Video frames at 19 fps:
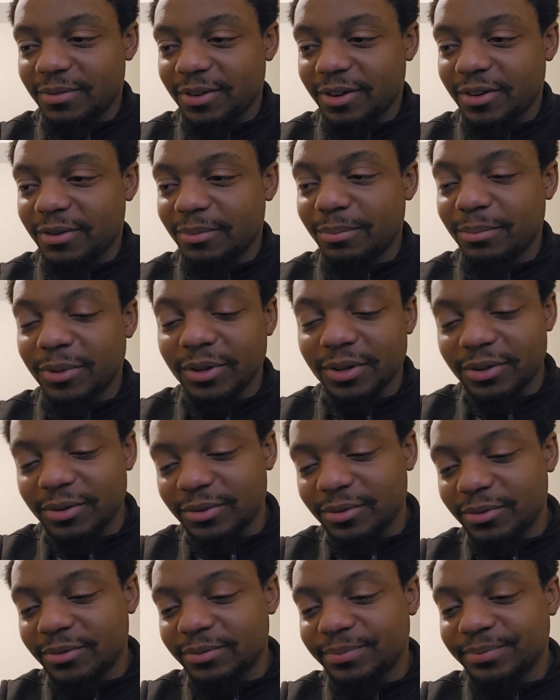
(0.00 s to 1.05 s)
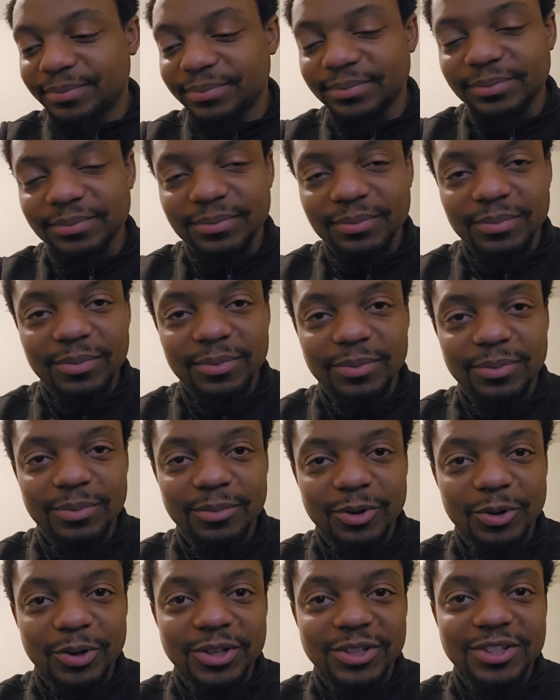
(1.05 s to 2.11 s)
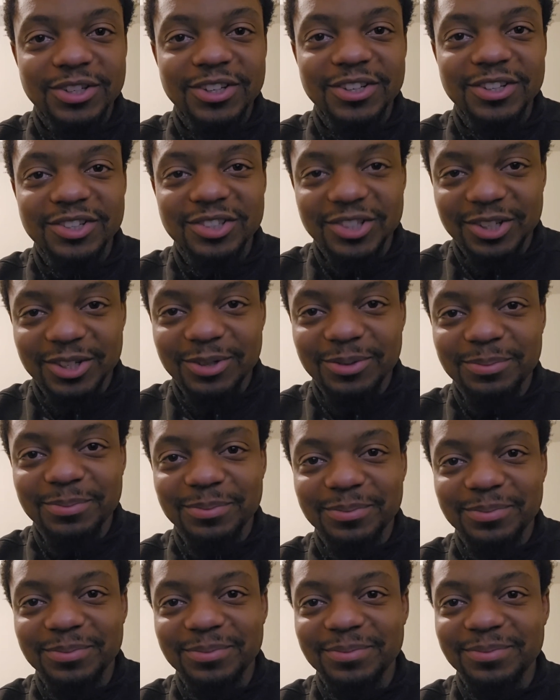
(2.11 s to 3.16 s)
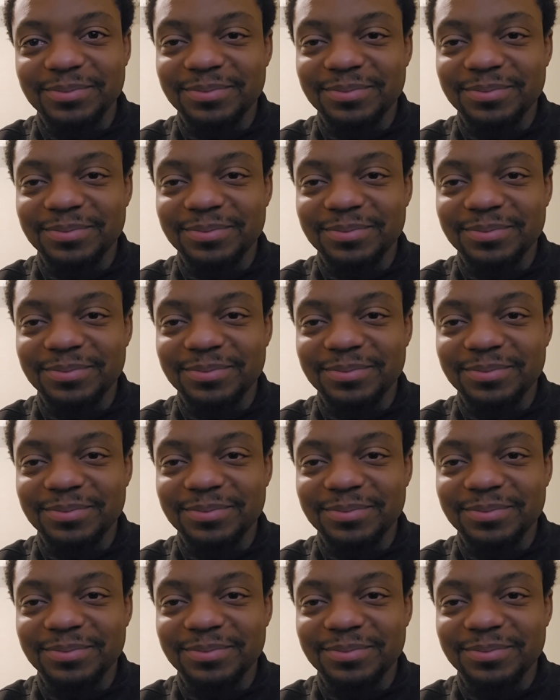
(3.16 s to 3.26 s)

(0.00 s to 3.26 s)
I had a meal, went to the gym.